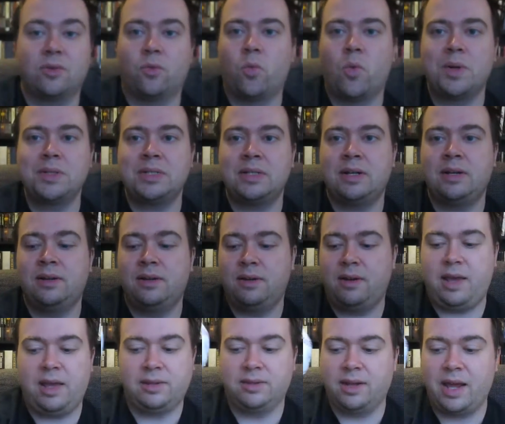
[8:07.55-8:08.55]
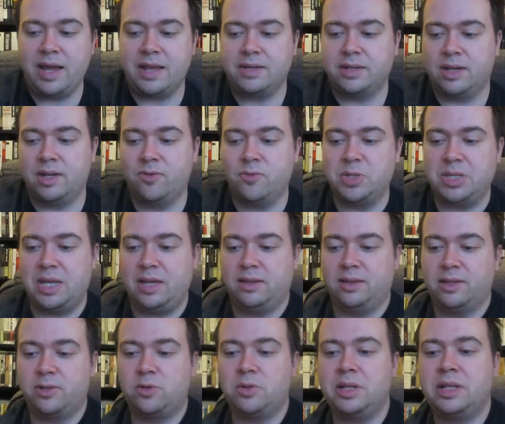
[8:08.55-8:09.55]
it wasn't in light. It was
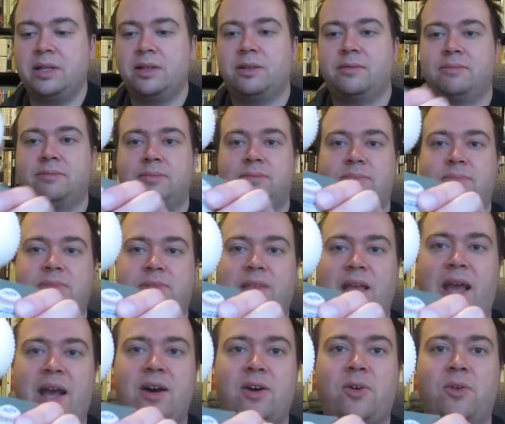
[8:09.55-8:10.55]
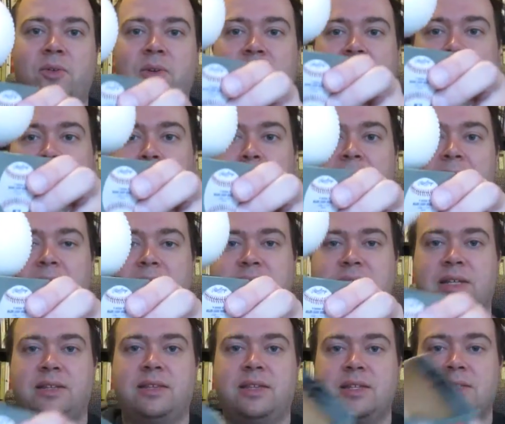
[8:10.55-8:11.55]
literally down in the box
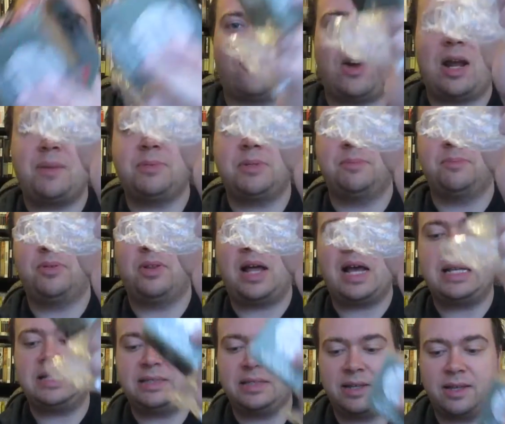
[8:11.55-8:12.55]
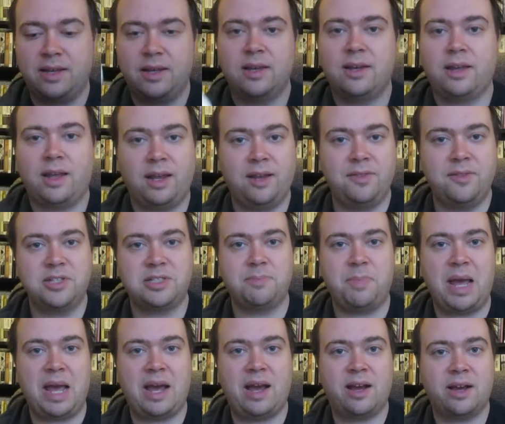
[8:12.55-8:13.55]
like this, wrapped in plastic in this
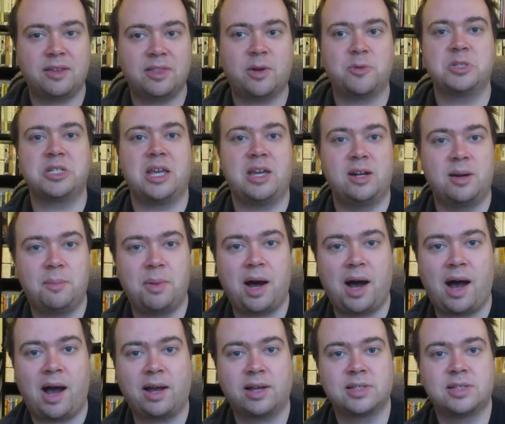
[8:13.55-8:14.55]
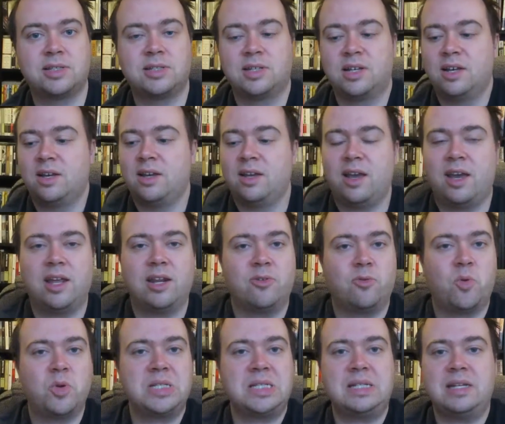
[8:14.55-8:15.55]
bag that was in a box. And
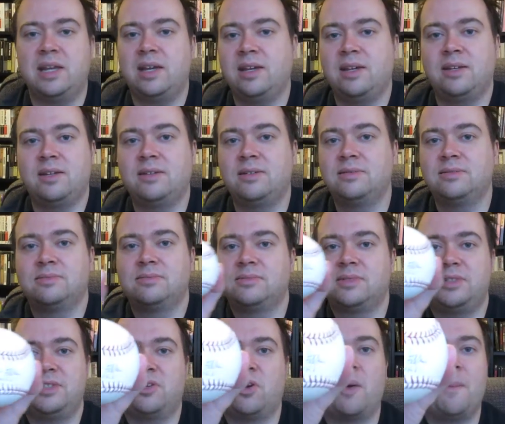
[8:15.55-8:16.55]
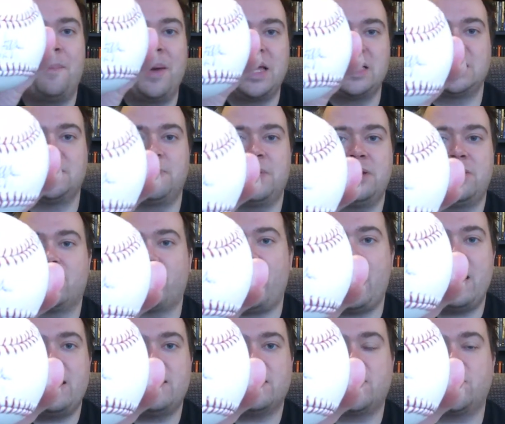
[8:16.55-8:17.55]
it wasn't in, you know, a basement or
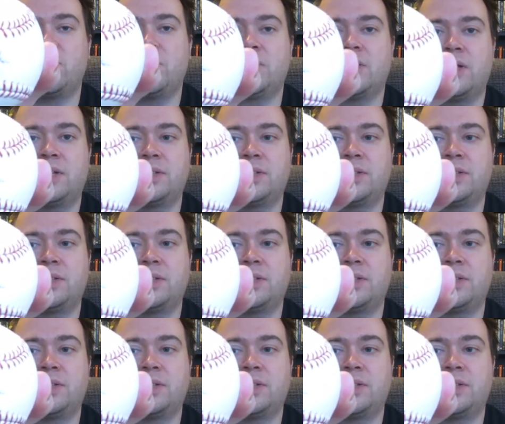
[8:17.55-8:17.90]
attic or anything